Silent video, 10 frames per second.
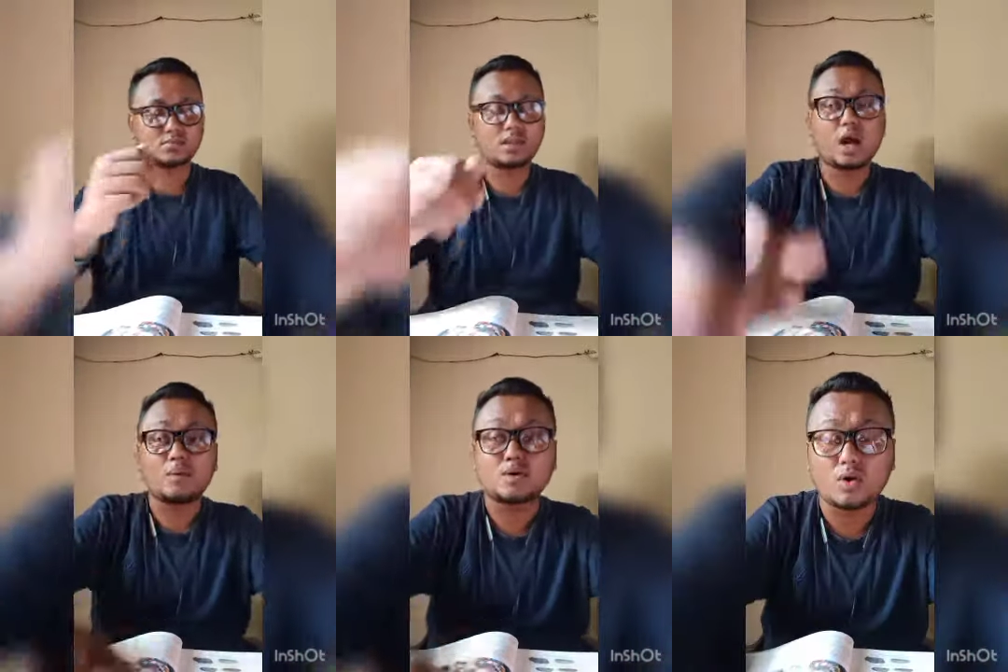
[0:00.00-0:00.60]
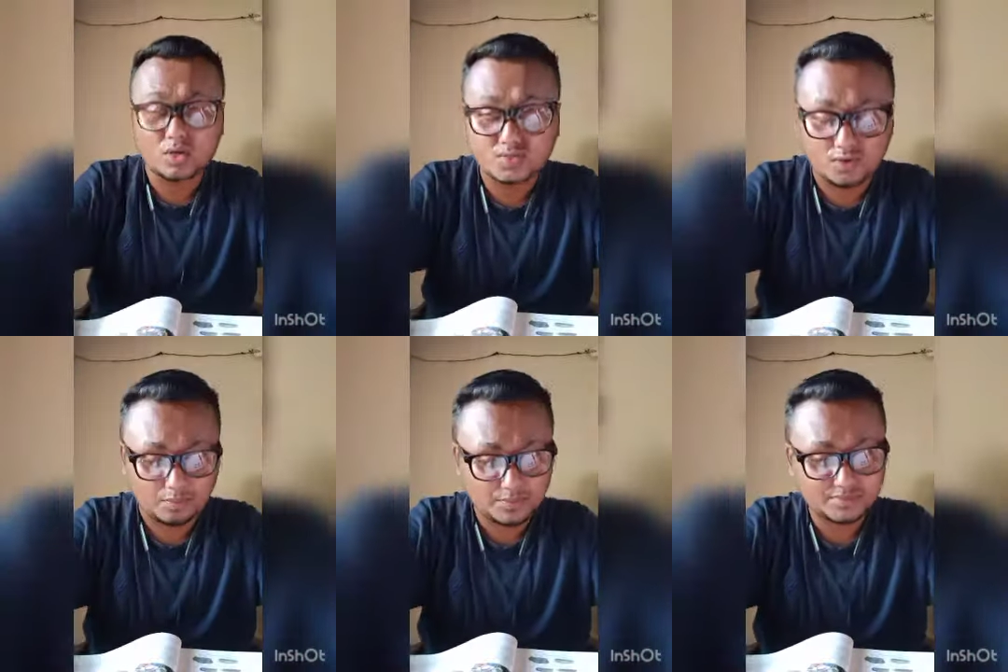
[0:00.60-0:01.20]
How are rocks
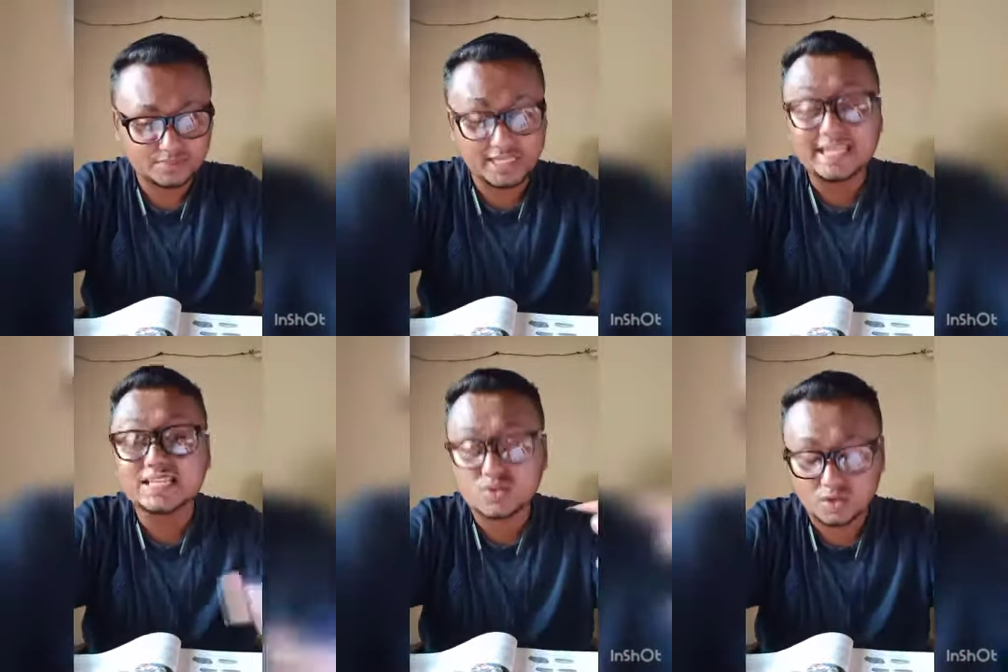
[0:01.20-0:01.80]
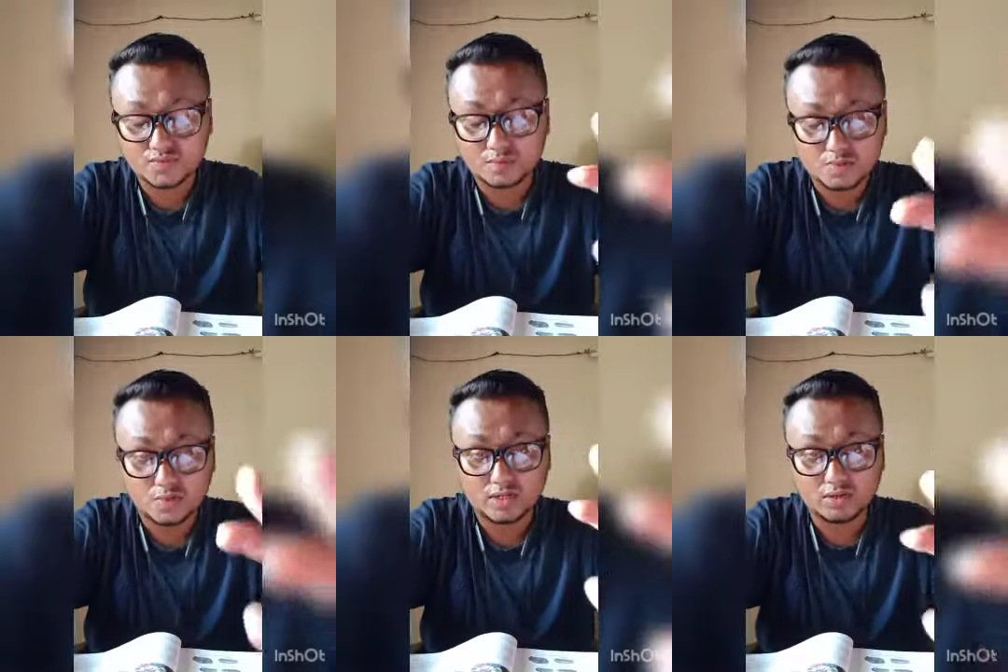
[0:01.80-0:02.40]
formed? Igneous rocks
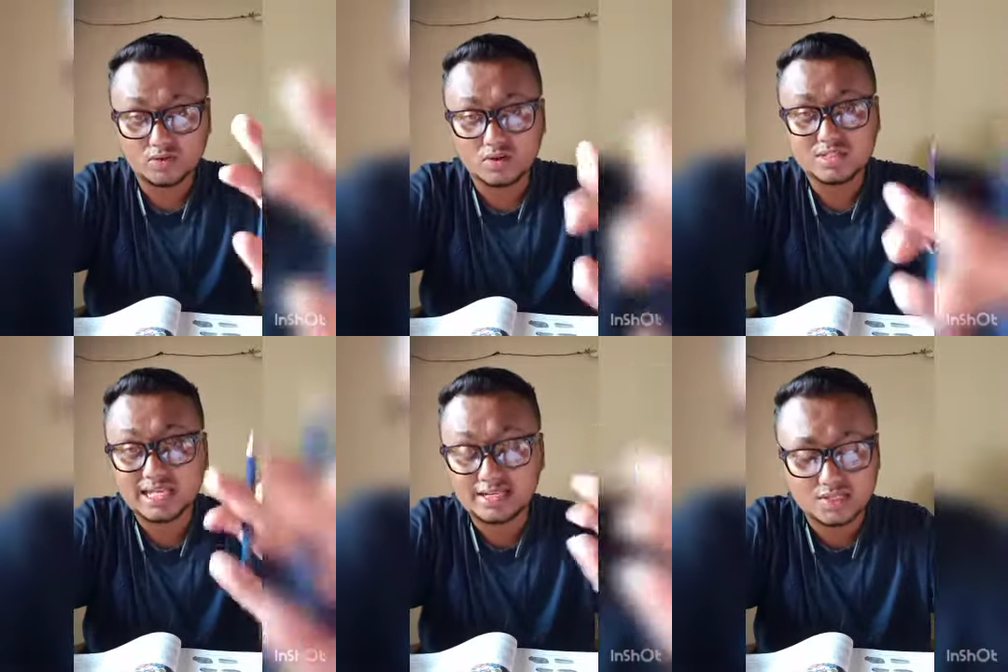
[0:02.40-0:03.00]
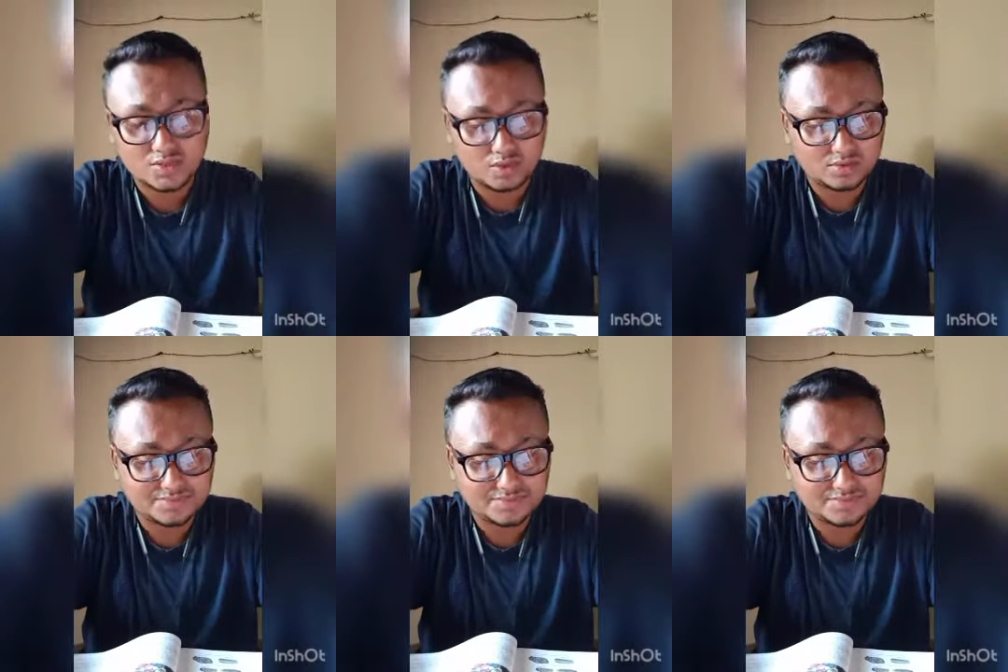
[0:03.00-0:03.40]
formed. Sorry, not rocks. Igneous rock.